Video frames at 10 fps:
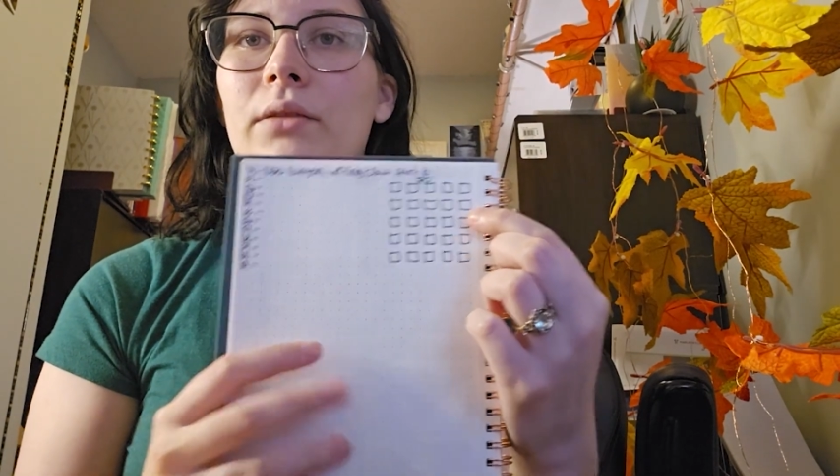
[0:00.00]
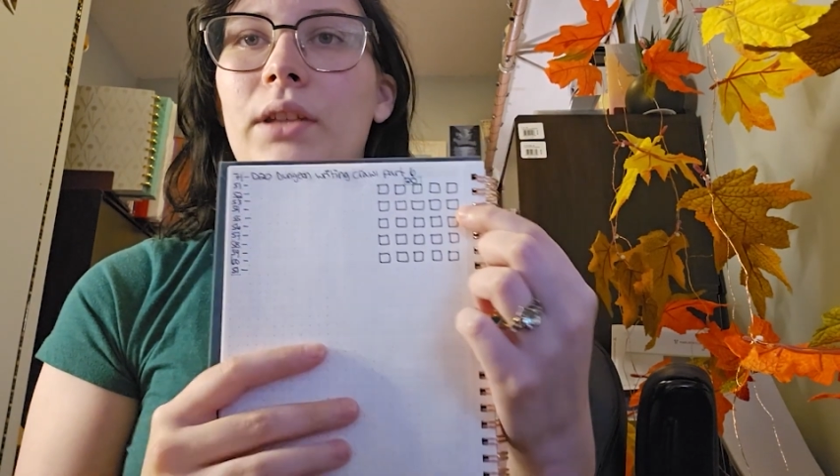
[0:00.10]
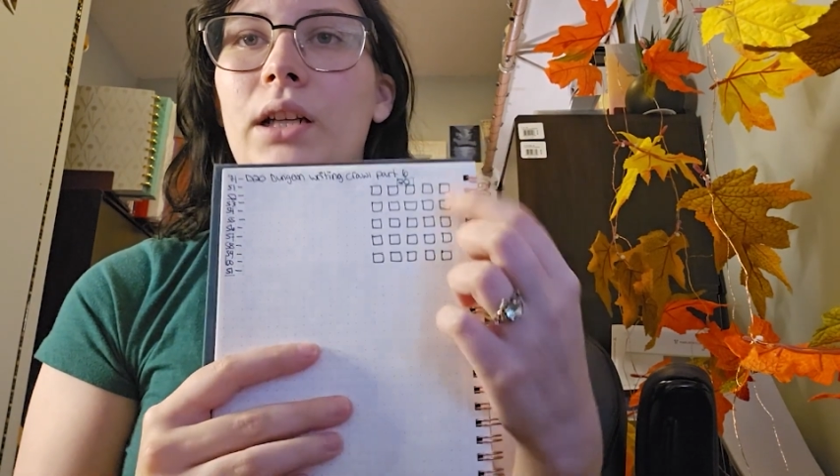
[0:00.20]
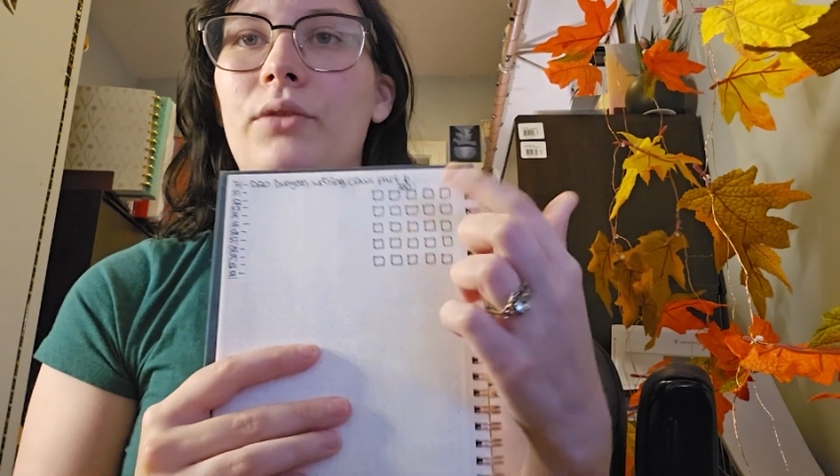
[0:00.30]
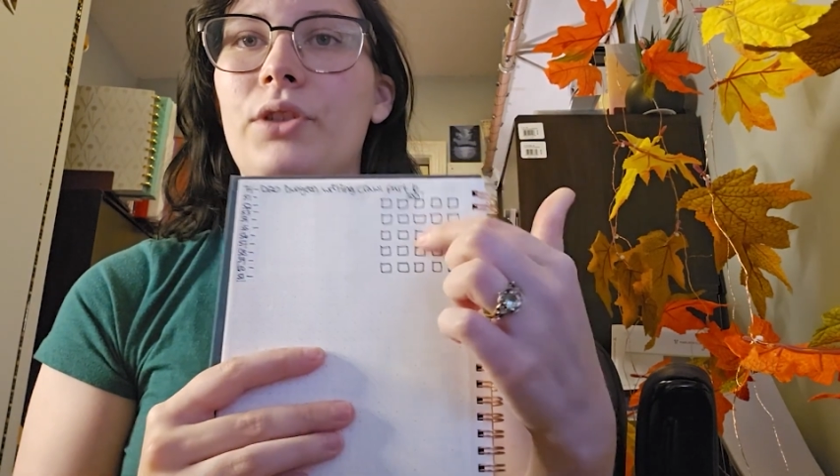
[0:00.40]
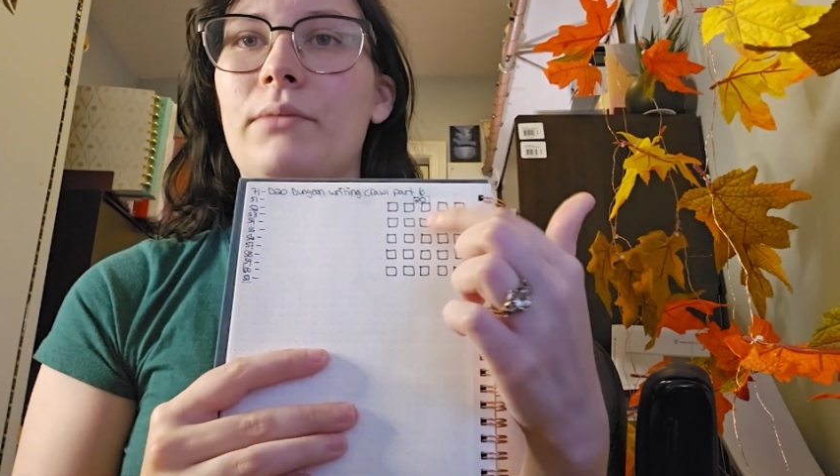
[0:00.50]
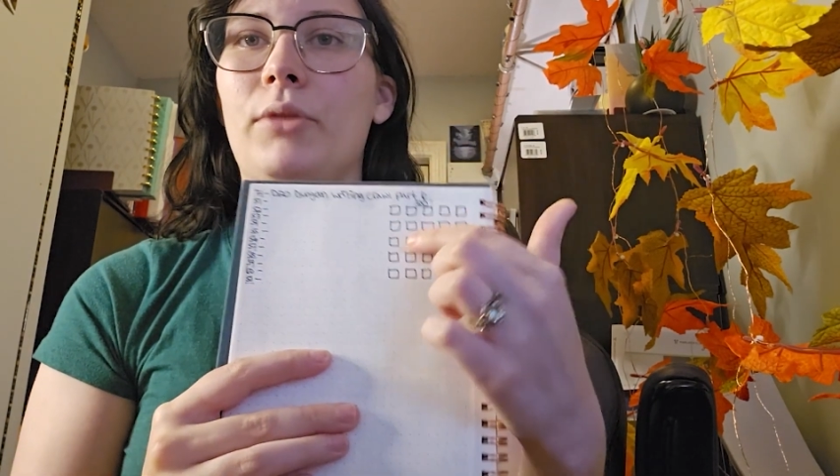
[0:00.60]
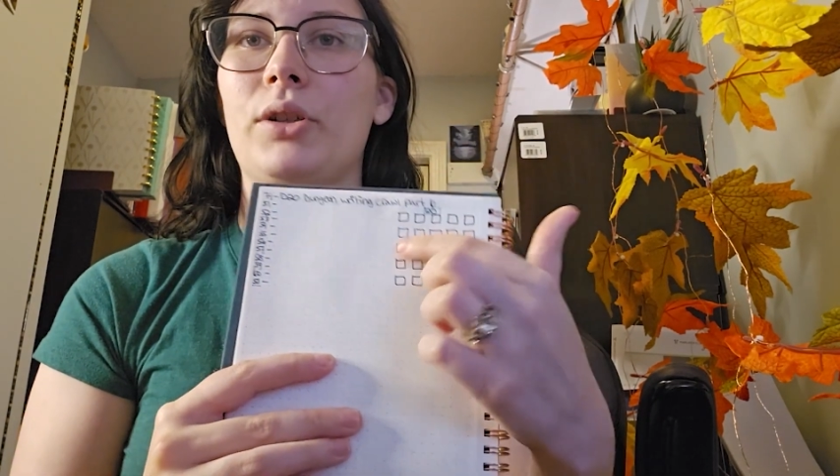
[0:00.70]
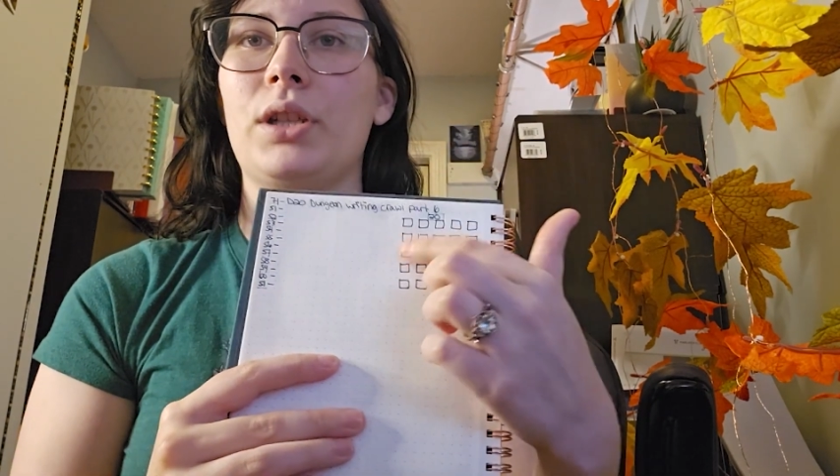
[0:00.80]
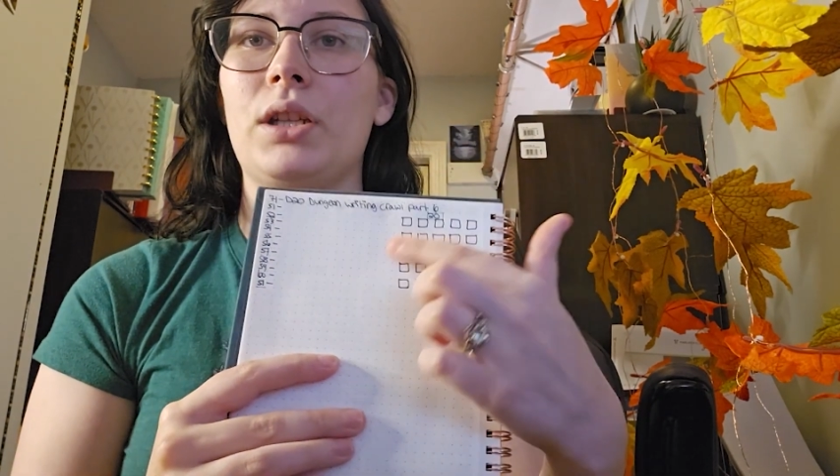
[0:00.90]
and then I'll just
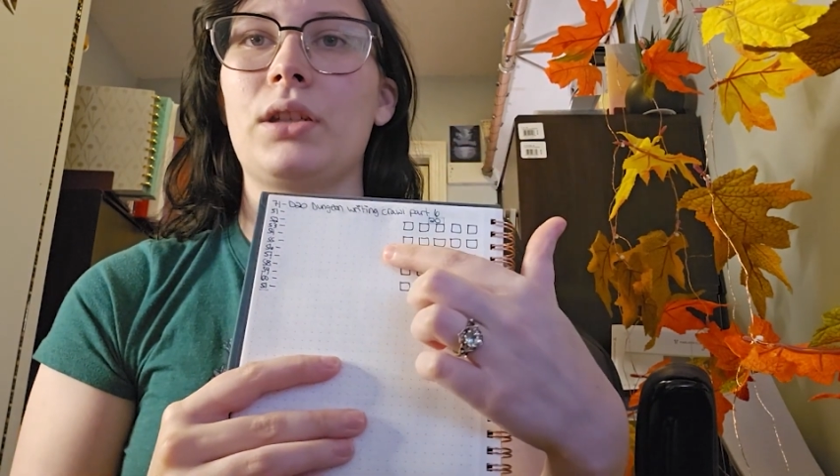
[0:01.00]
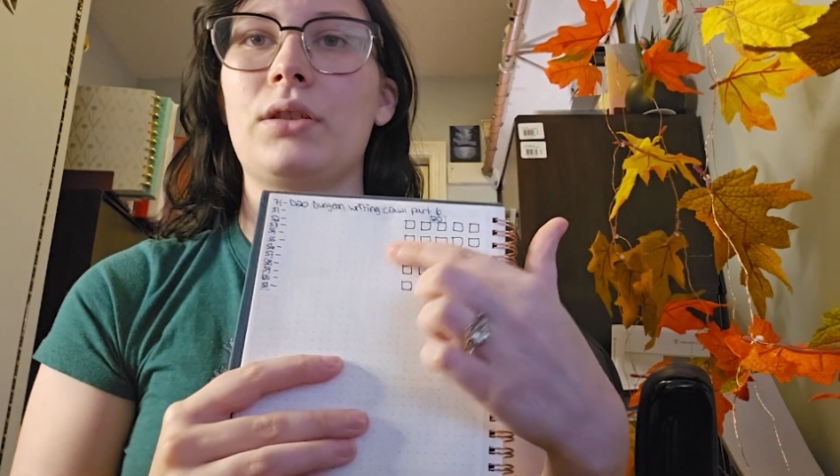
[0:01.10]
mark each